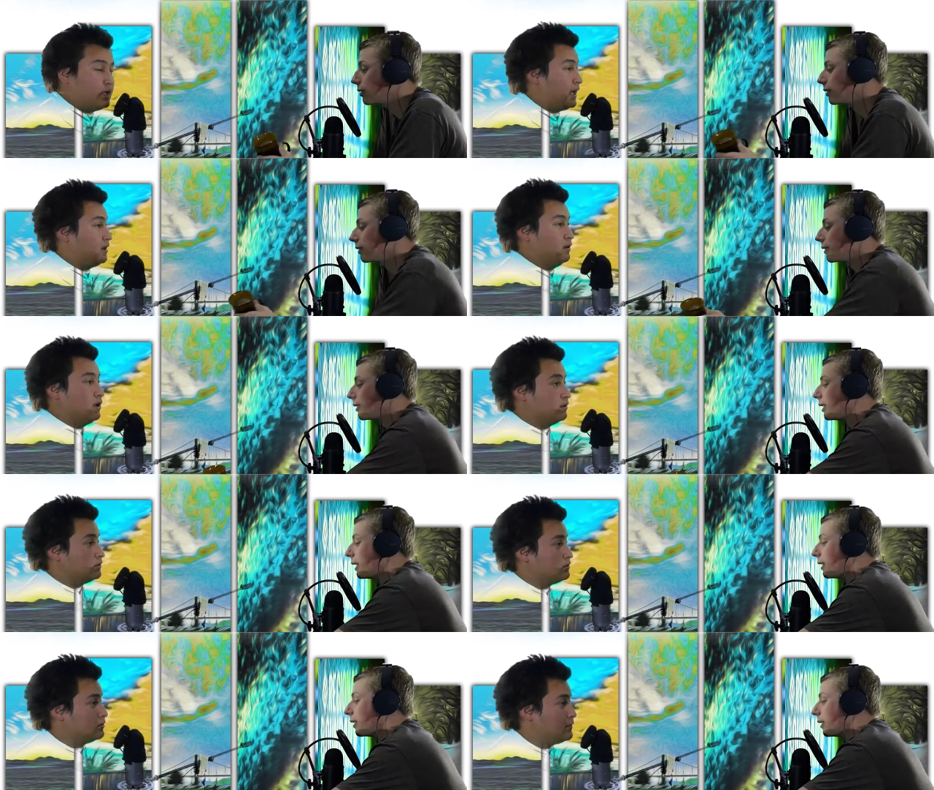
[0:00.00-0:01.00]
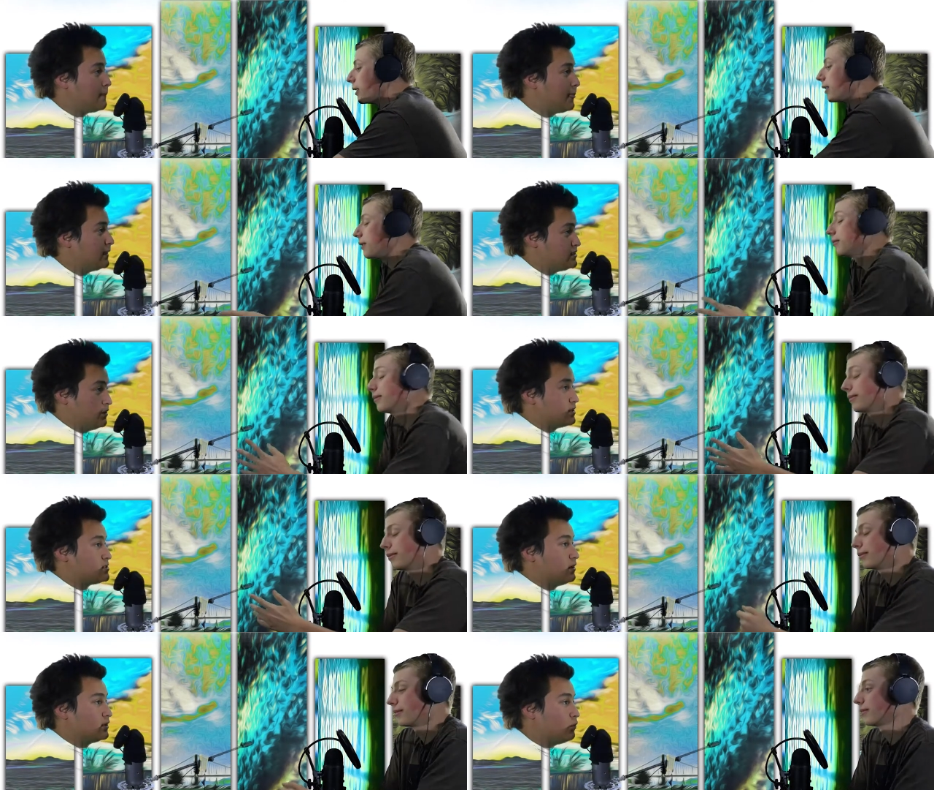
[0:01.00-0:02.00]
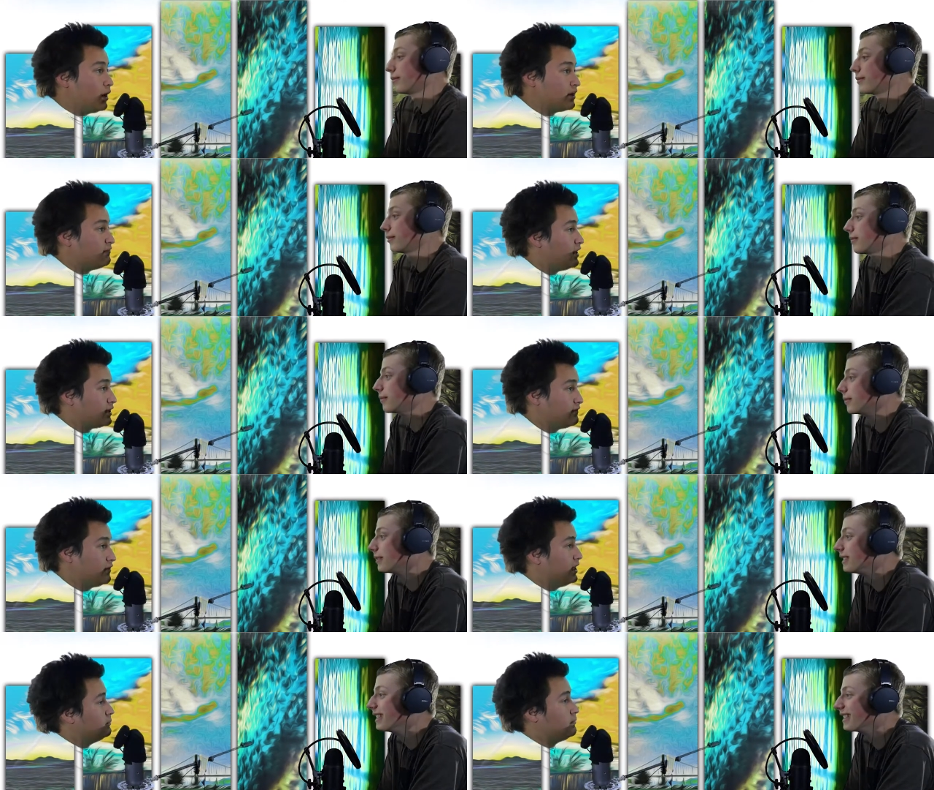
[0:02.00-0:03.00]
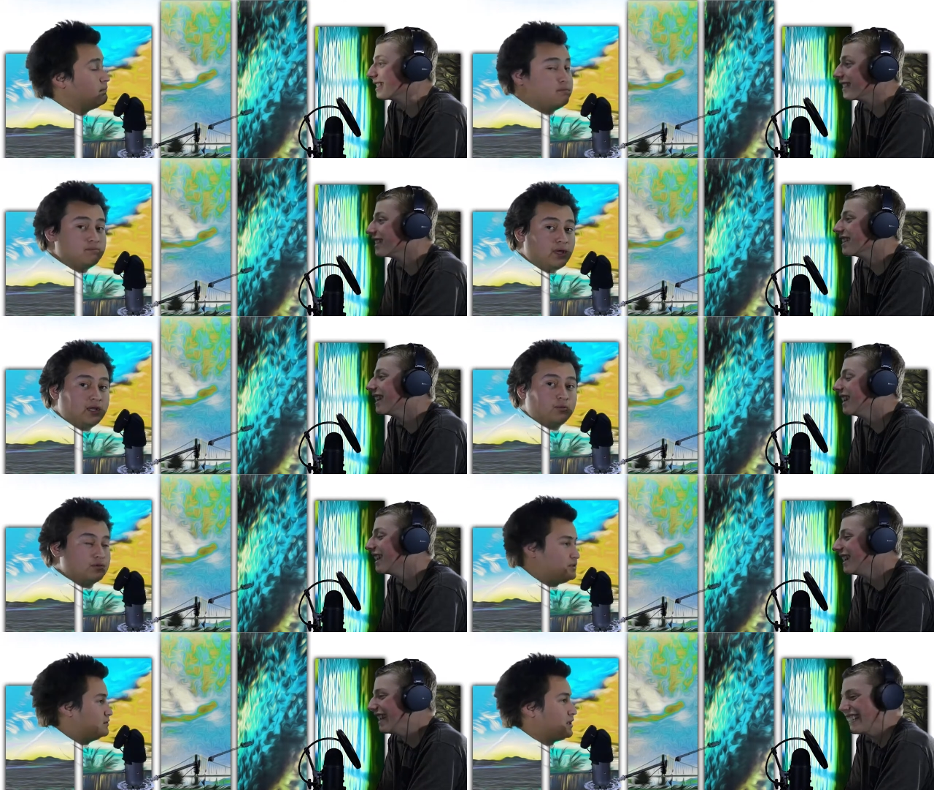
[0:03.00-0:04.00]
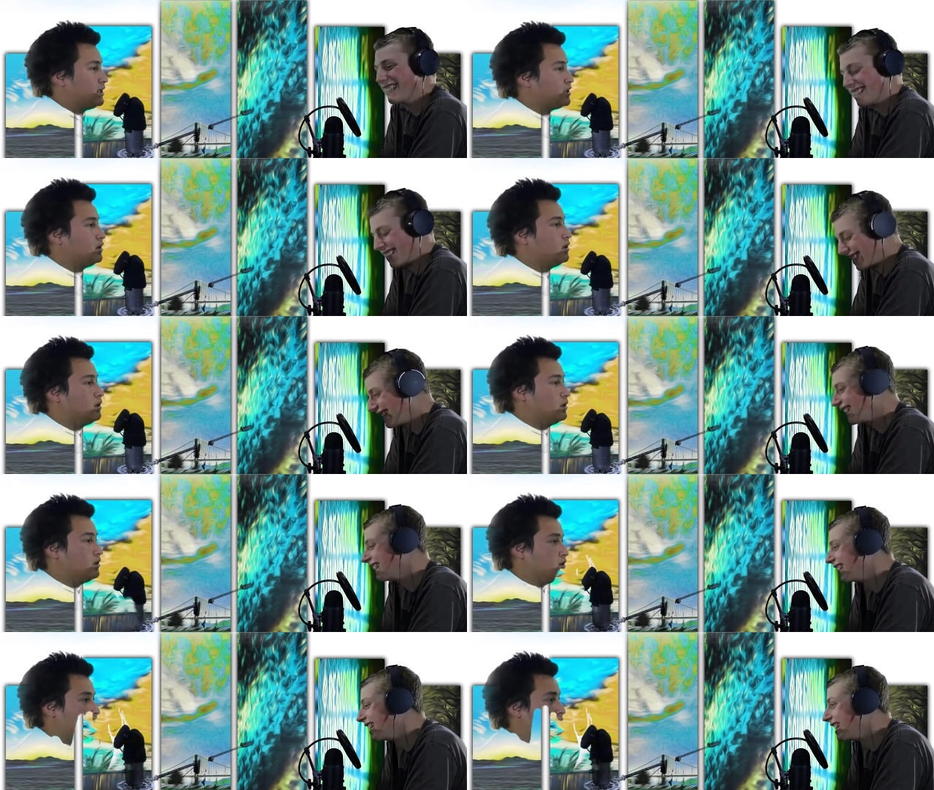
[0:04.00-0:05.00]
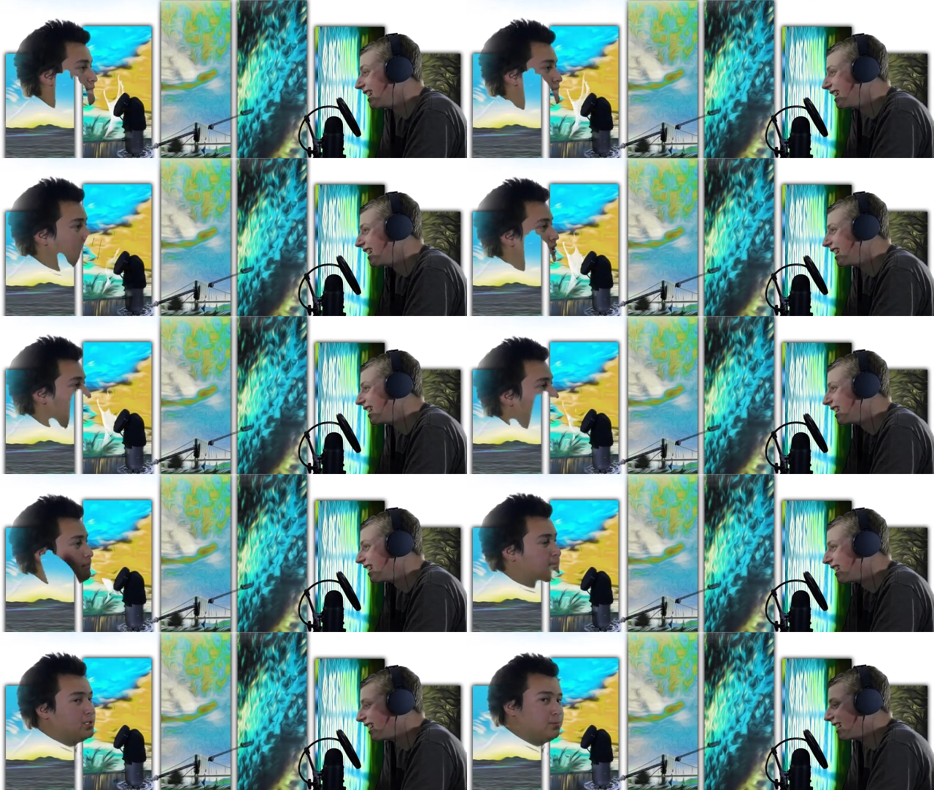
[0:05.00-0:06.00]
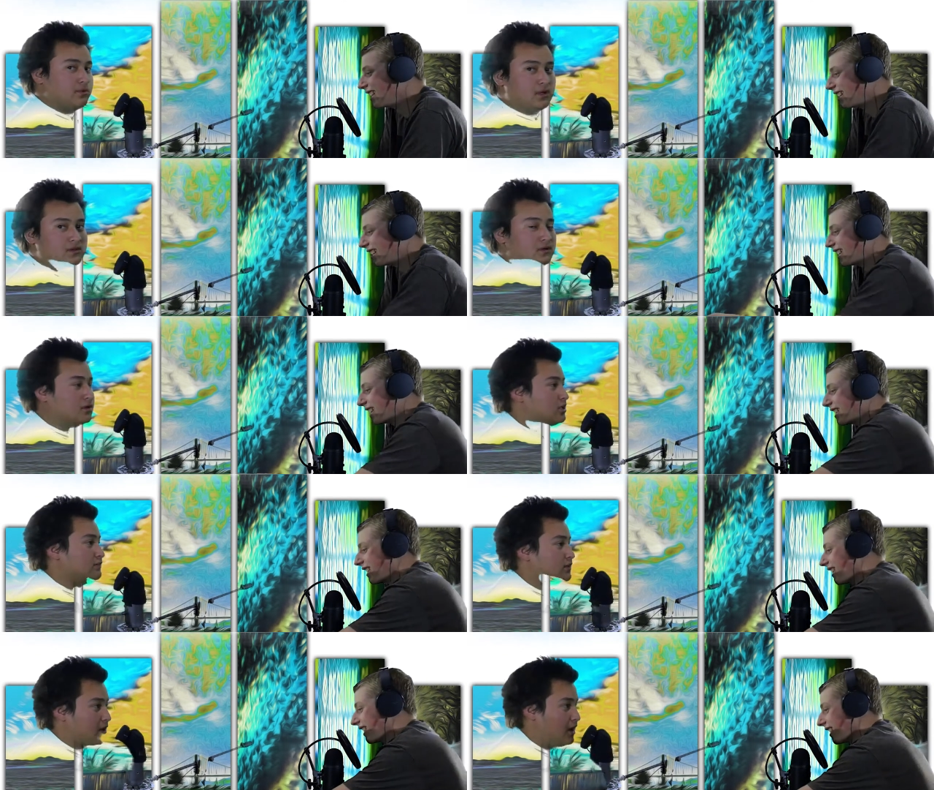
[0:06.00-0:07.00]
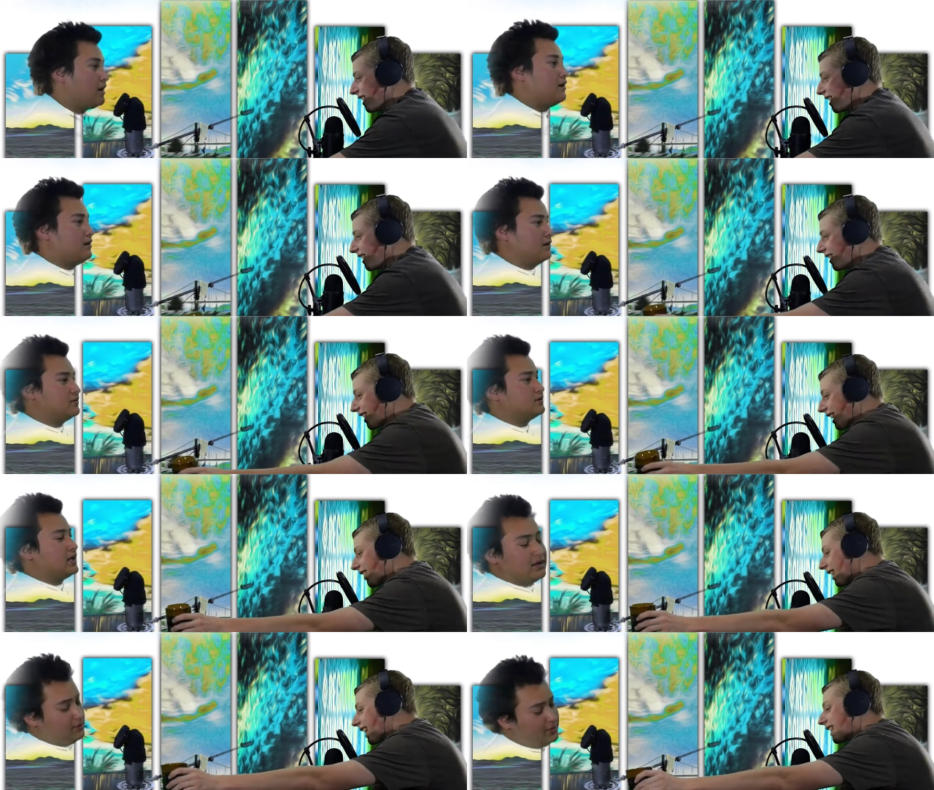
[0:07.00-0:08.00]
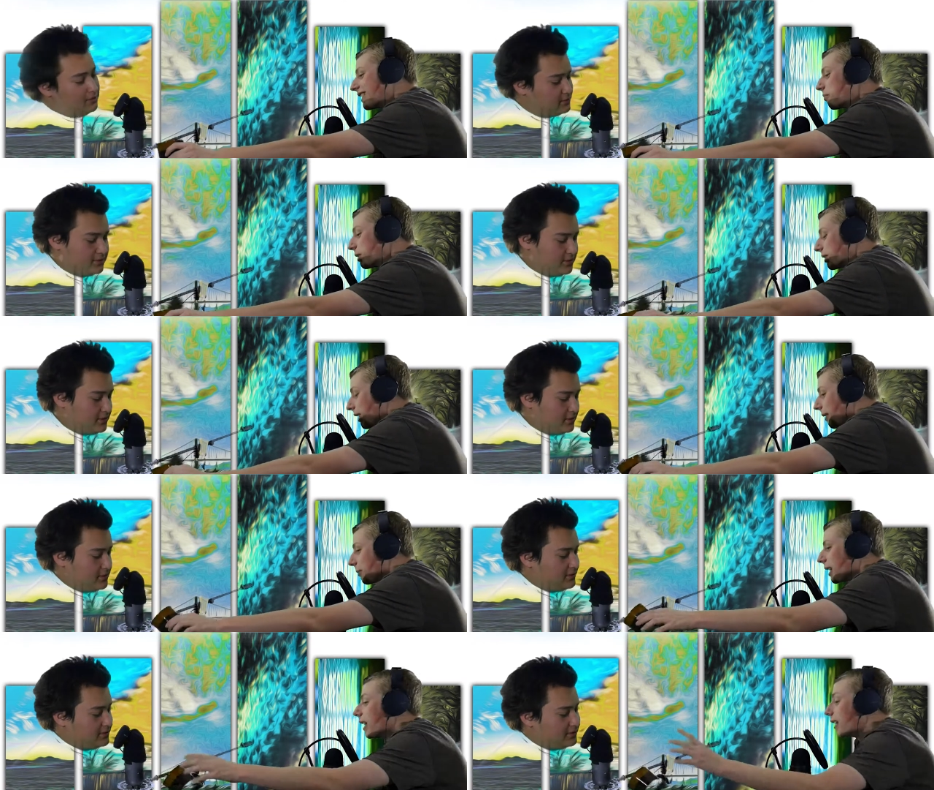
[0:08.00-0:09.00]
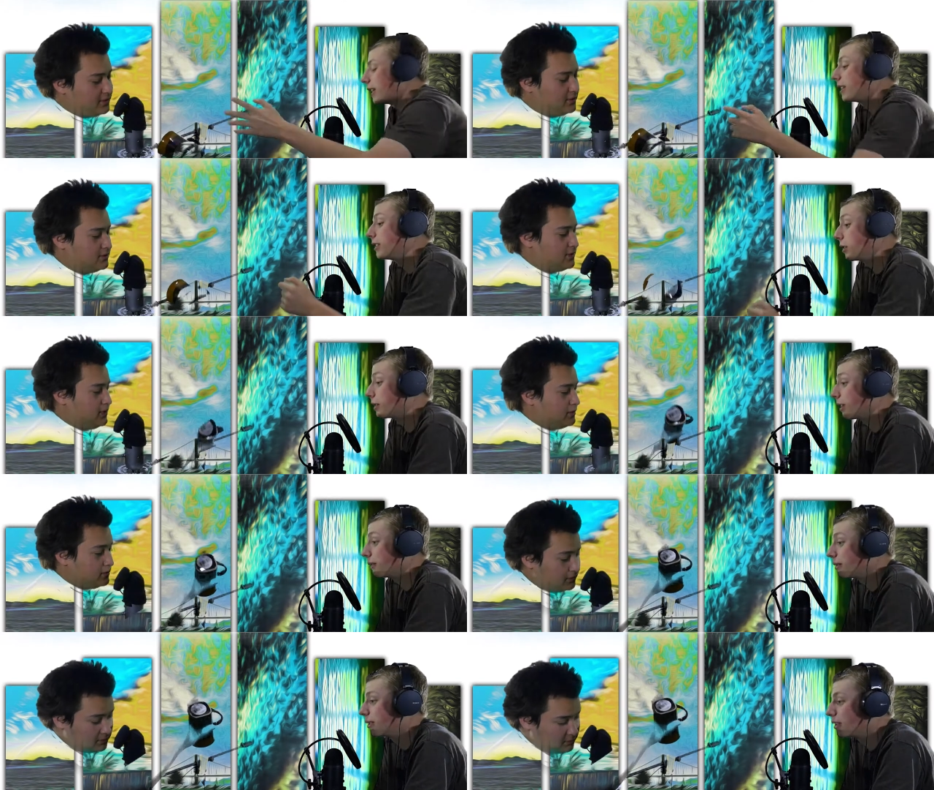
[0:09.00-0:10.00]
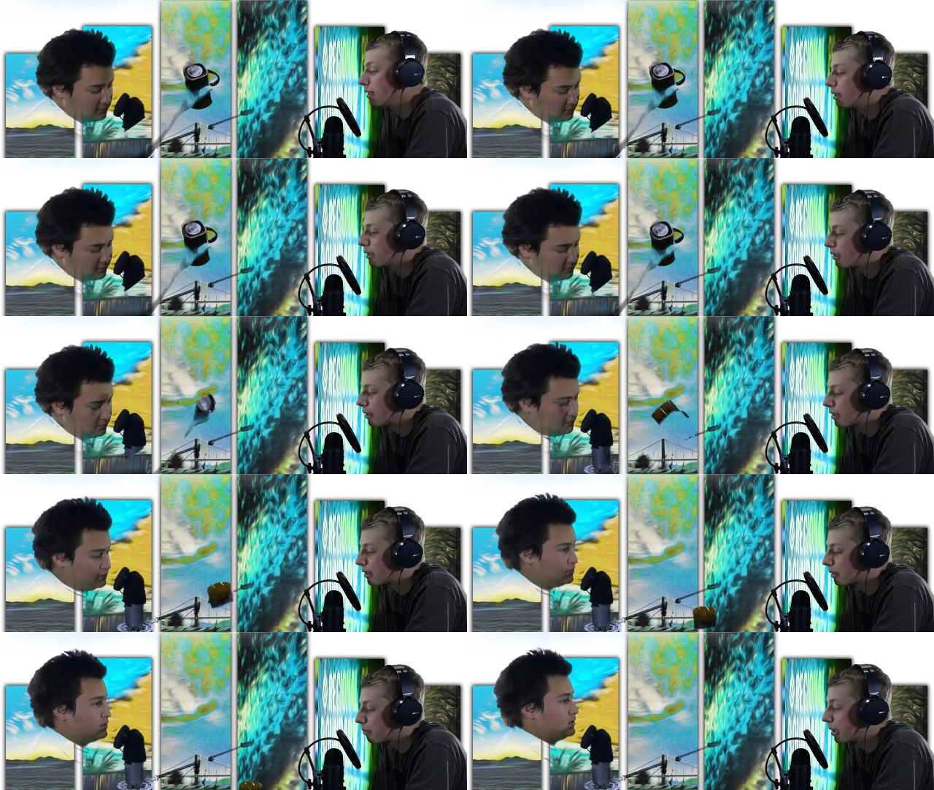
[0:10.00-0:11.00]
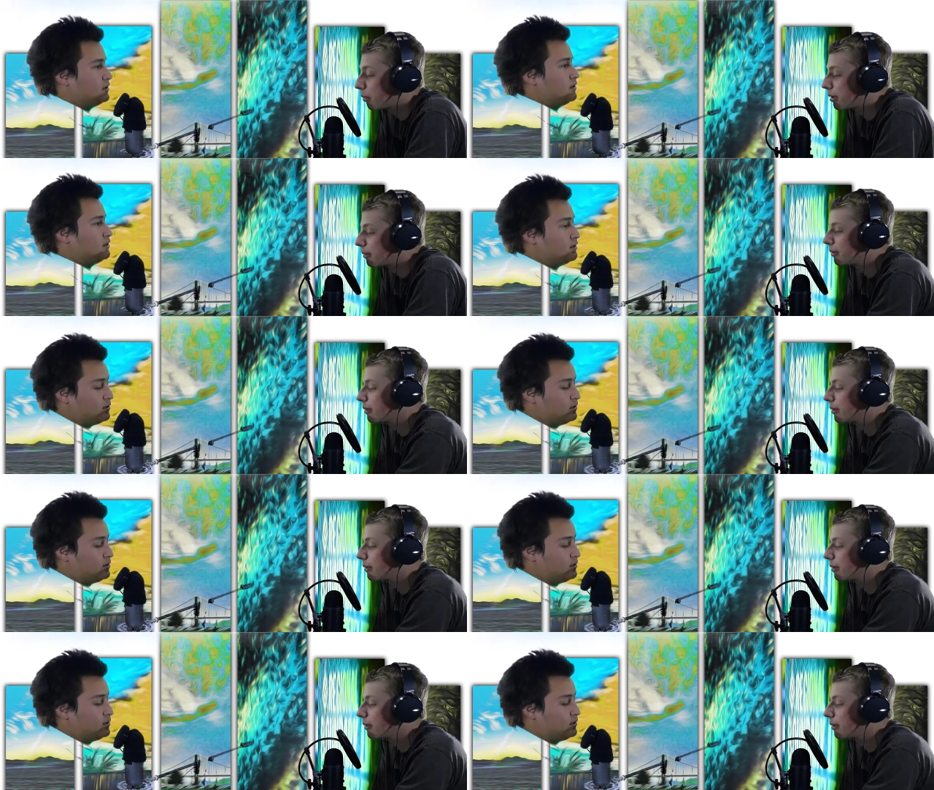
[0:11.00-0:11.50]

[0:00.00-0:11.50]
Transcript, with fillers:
Speaker 1: I don't know. Is there a song that Waka Flocka Flame made where you're like fucking up people on the hood of a car? Okay, okay. I don't know. Please stop. It's okay. Your turn. Pick one.